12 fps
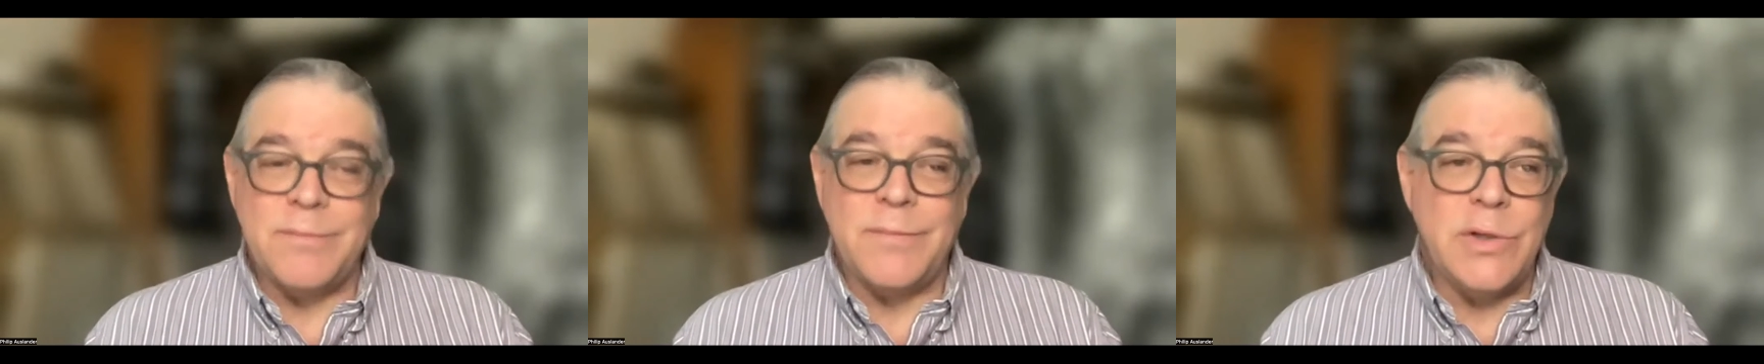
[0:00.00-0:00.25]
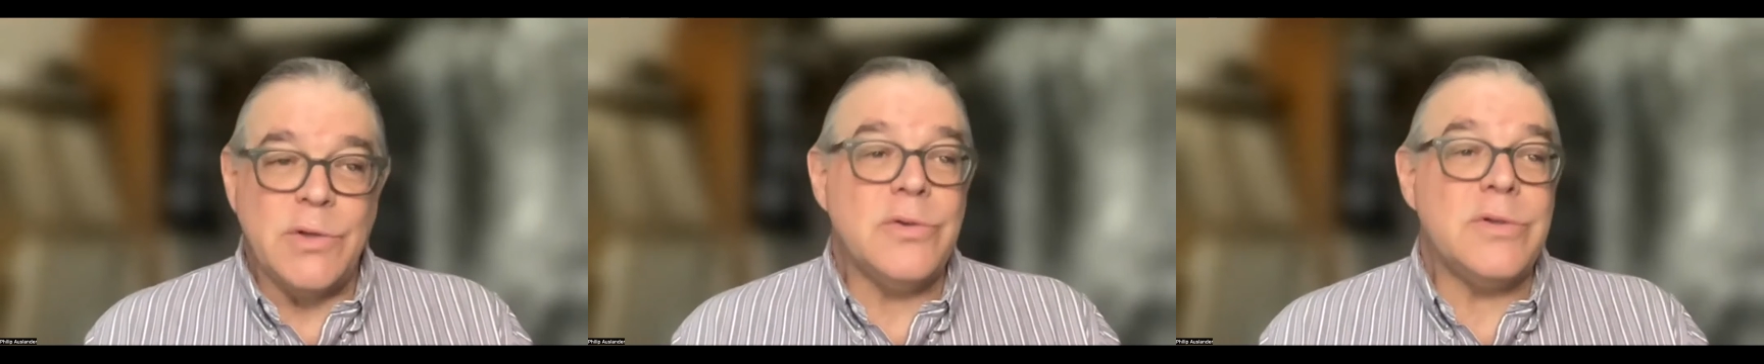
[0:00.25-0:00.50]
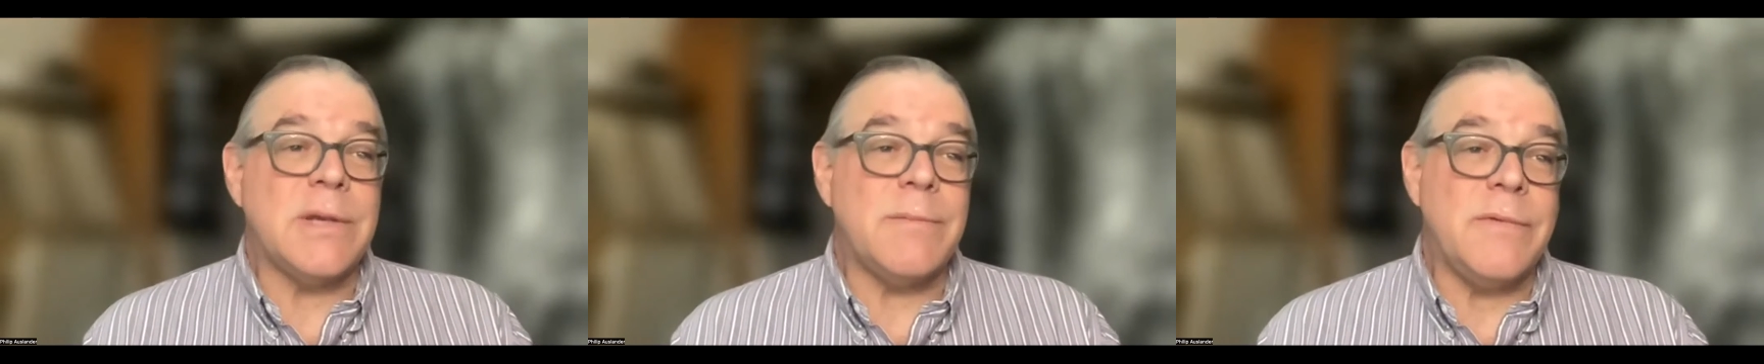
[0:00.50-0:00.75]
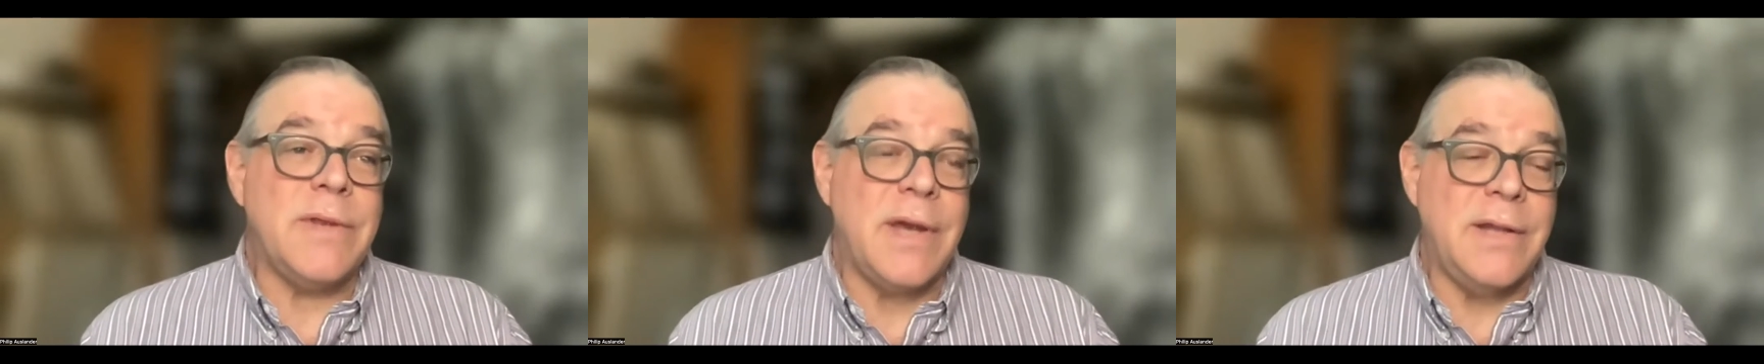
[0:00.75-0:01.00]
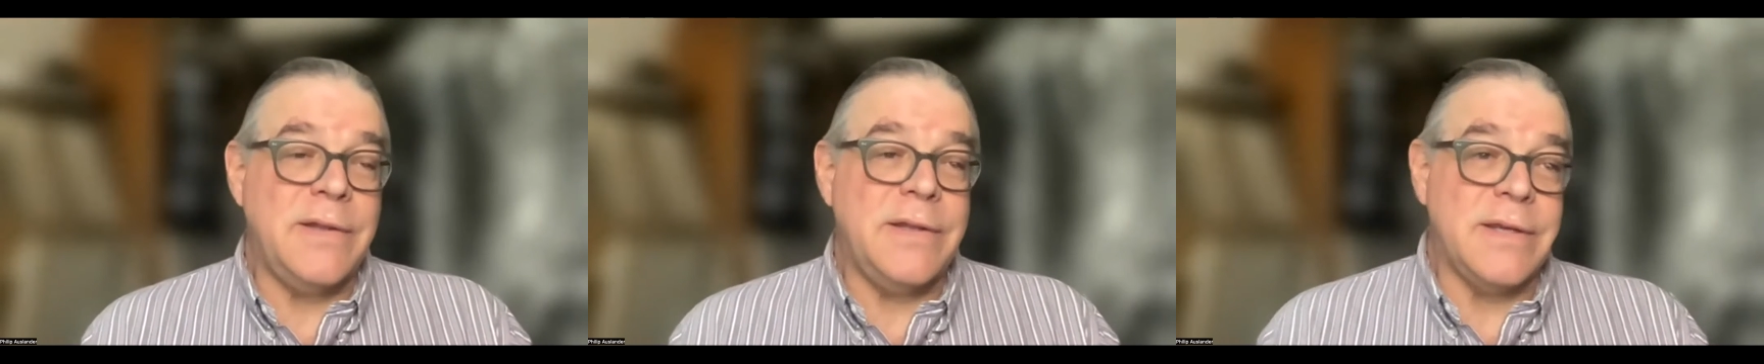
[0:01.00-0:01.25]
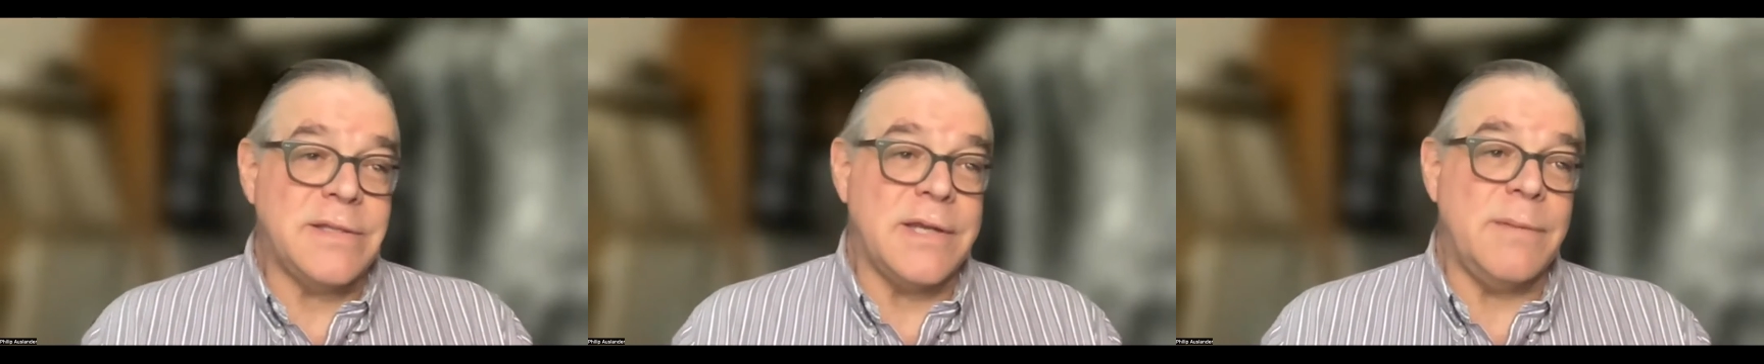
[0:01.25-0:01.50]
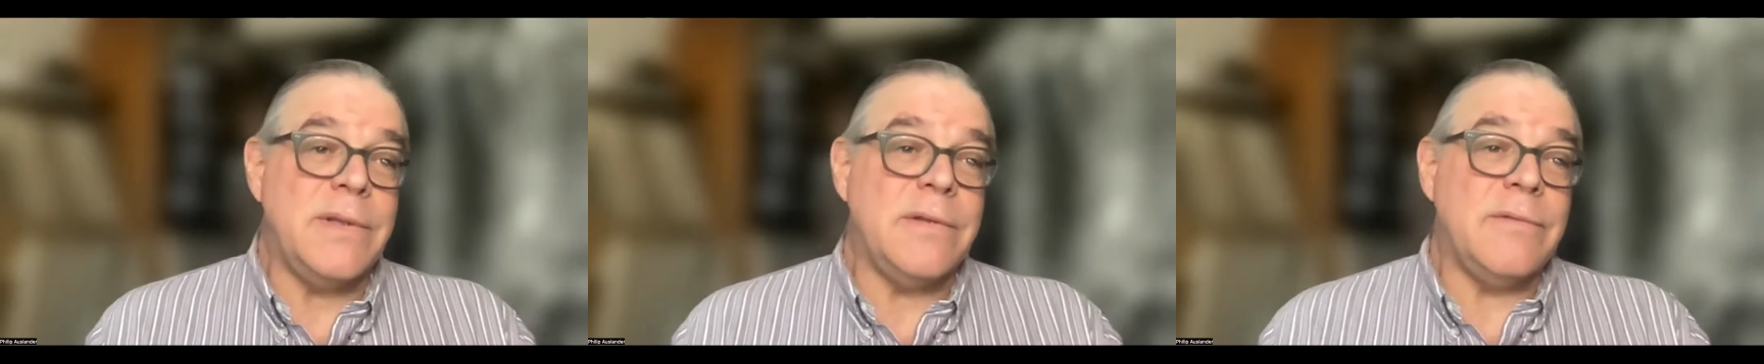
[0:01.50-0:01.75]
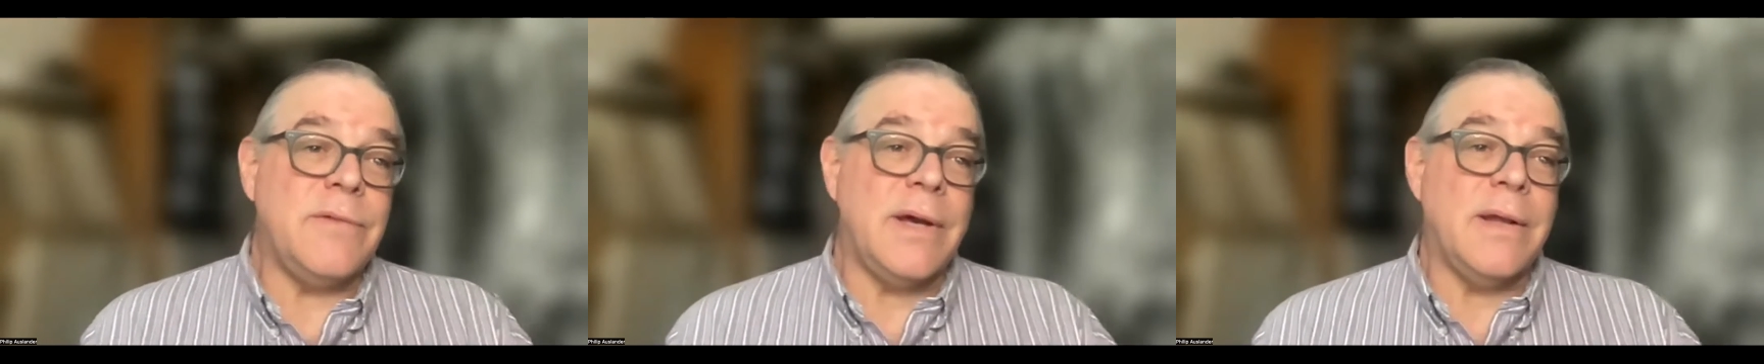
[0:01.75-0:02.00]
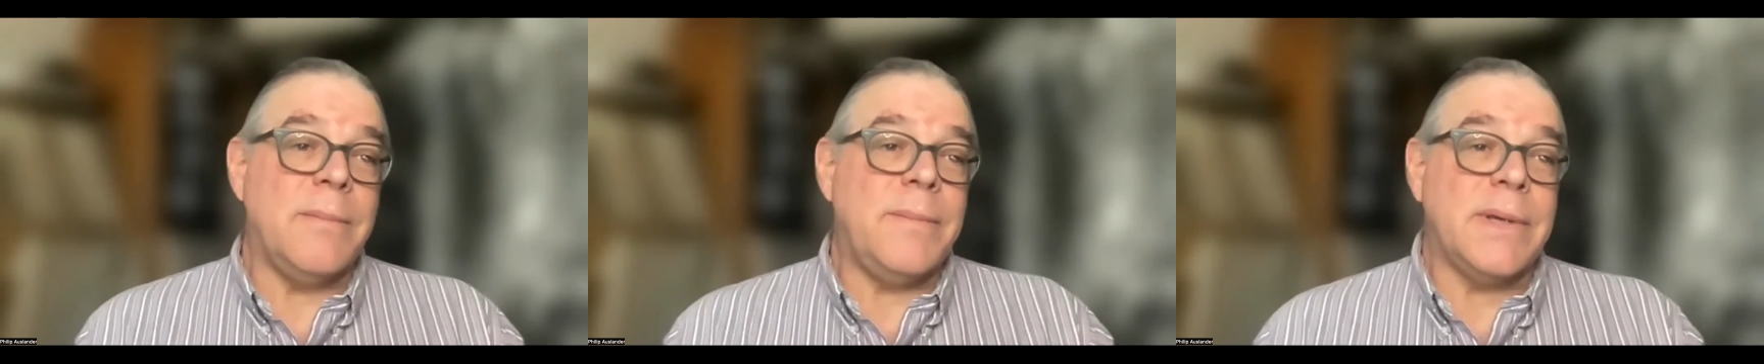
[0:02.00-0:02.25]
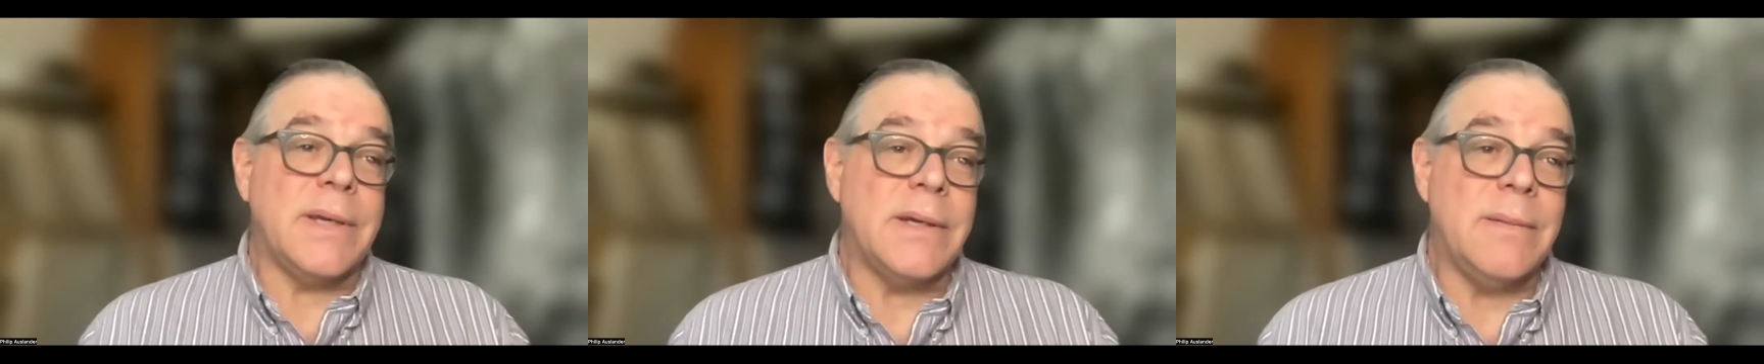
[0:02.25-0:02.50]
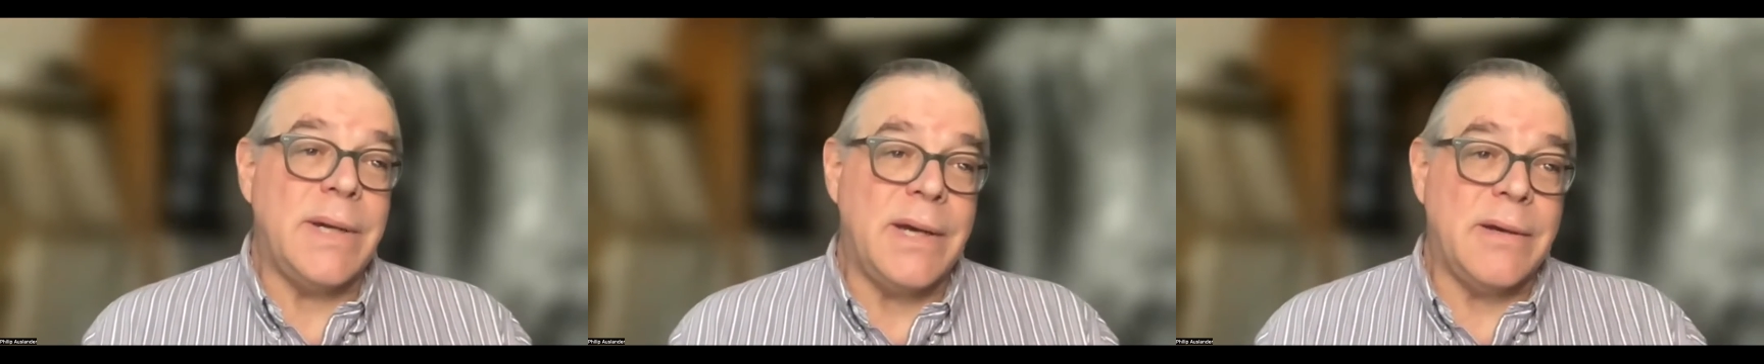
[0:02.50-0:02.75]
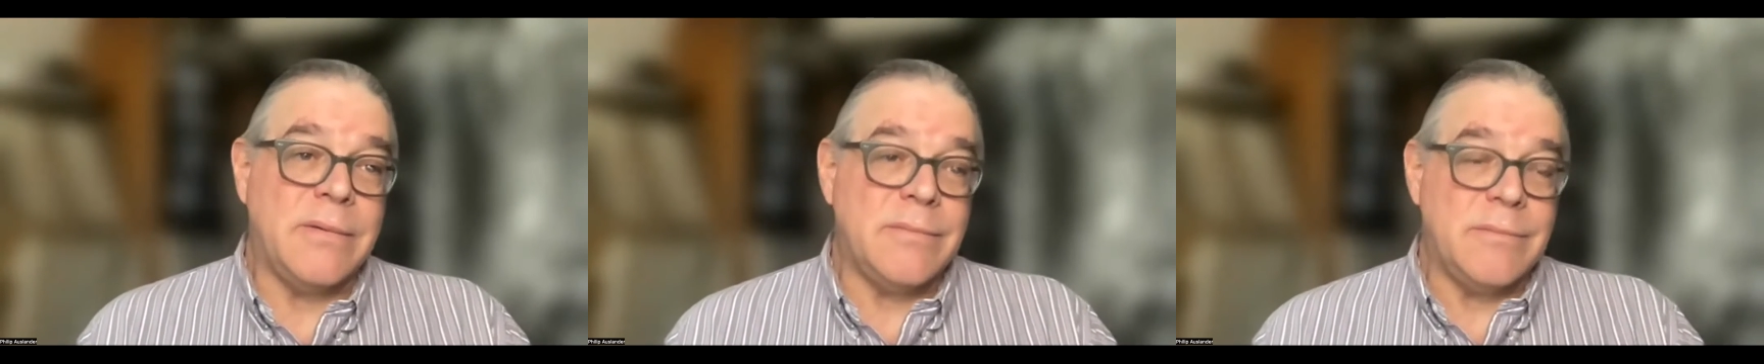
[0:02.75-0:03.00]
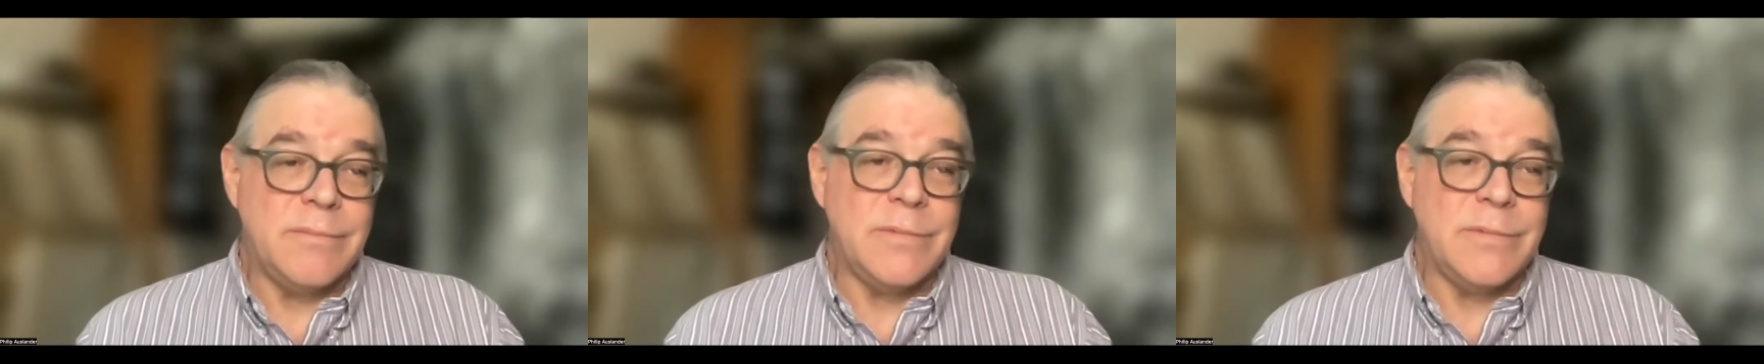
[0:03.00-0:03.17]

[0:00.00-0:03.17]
use some of the ideas I've been developing about